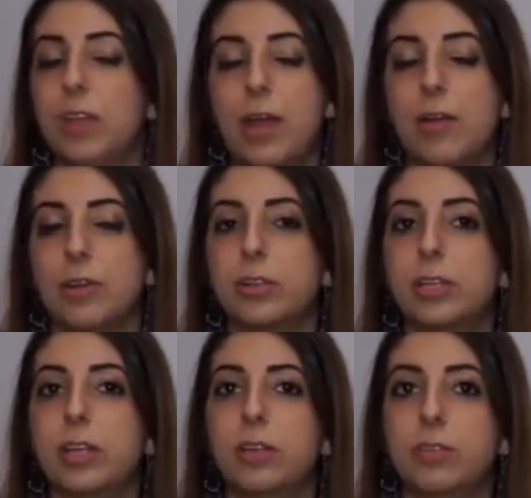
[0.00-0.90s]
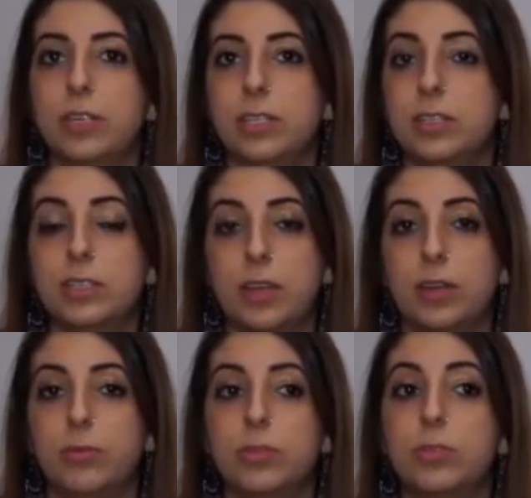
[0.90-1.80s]
ironically enough, his
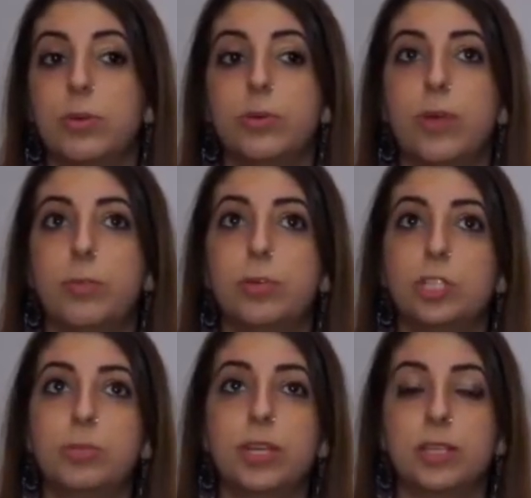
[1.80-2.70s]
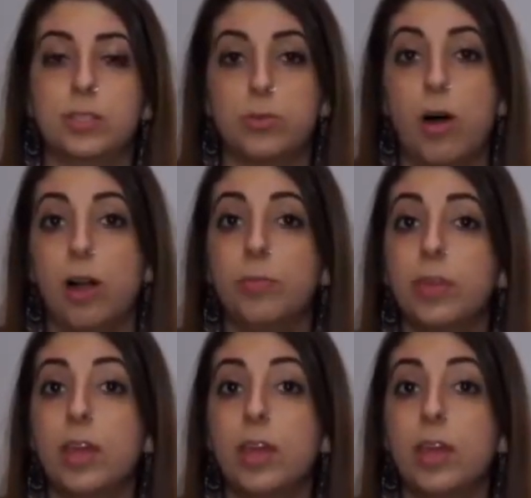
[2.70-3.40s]
son was the one who had pushed me against the wall.